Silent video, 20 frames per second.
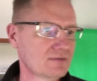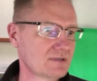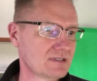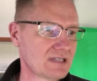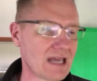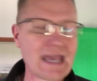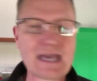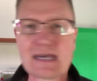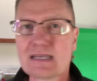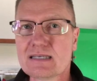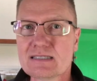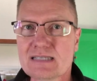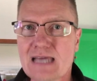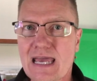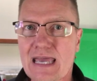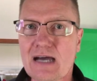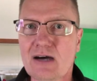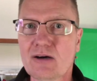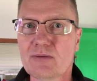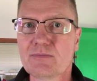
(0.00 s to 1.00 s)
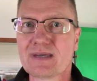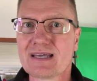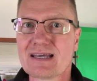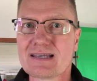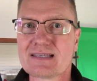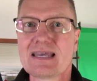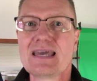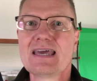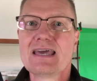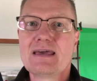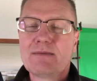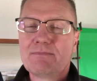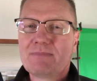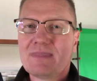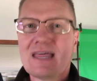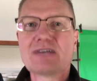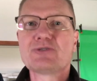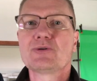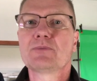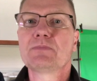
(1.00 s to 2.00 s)
day in, day out, because
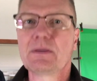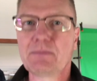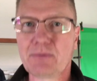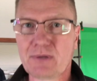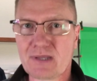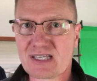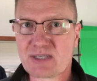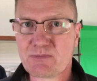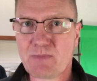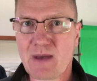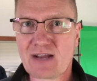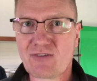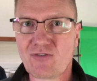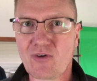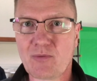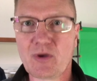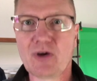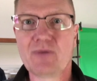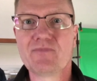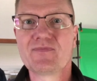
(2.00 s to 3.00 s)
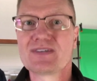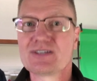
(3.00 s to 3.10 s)
that's what people expect from you.